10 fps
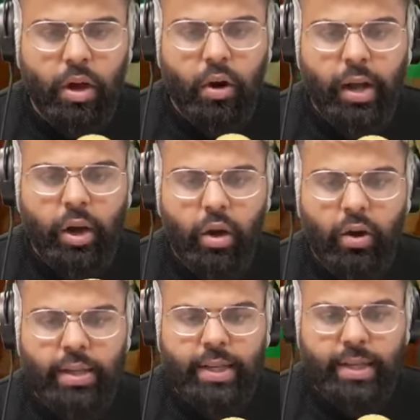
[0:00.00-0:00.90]
All right, yo, yo,
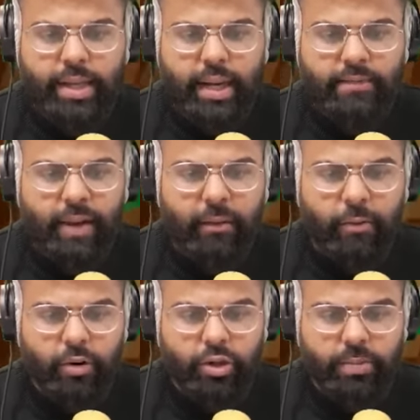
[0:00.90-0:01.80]
listen, listen. Let's find the
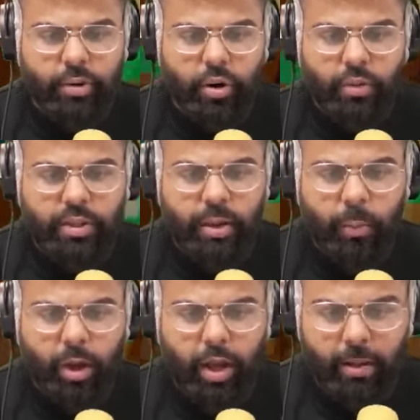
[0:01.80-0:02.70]
fortress, bro. It was
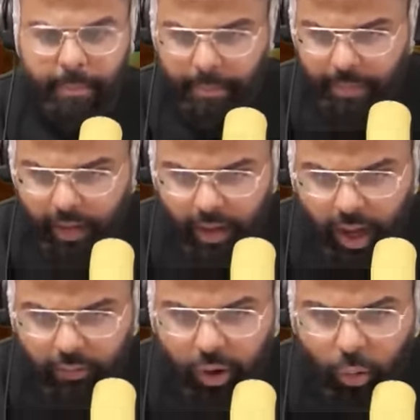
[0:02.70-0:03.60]
somewhere here.
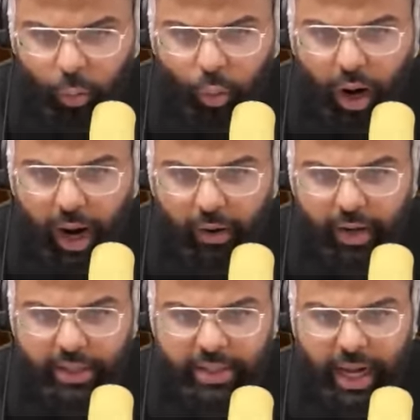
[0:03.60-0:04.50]
I forgot where
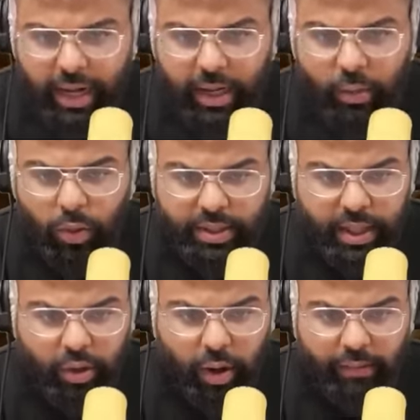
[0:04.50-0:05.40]
exactly it was, and
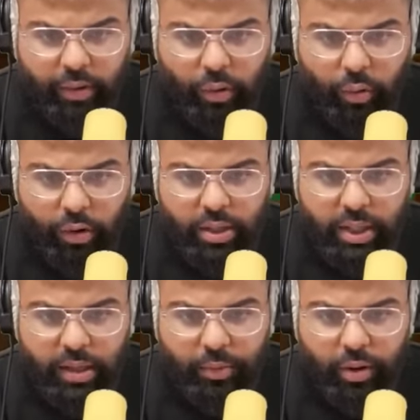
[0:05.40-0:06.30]
I don't have the cords
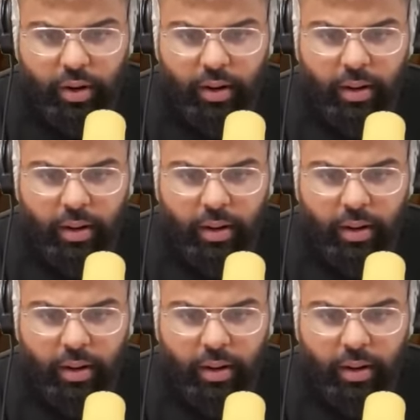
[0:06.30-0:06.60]
anymore.